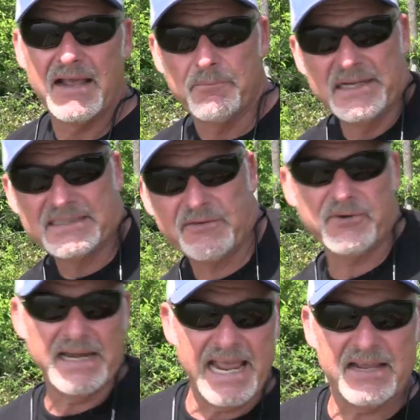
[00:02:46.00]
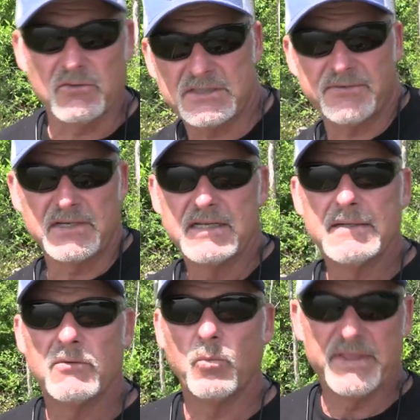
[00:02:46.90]
but different angles, different,
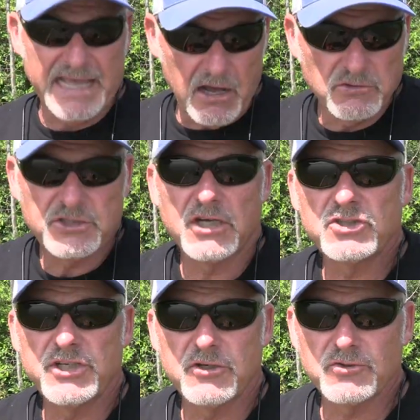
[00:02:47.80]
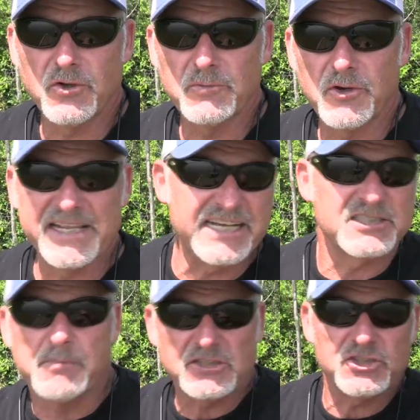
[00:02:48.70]
without touching your trolling motor. Get
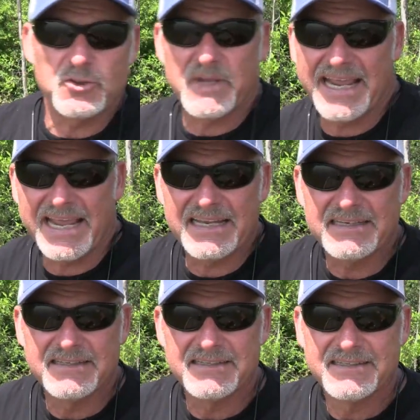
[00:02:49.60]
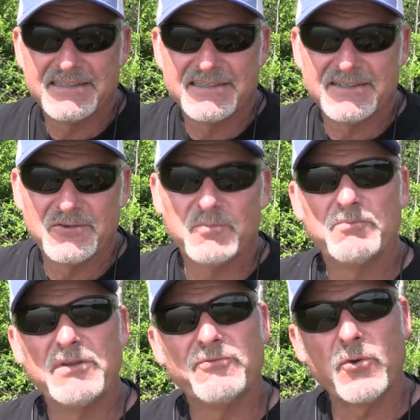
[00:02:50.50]
as much as you can
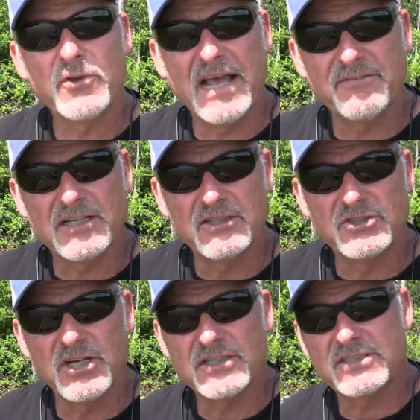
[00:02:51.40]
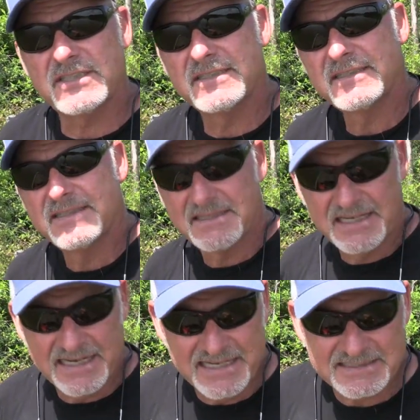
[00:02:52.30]
before you have to adjust
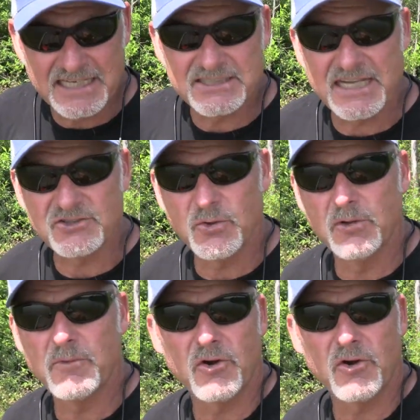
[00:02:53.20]
and hit, touch that trolling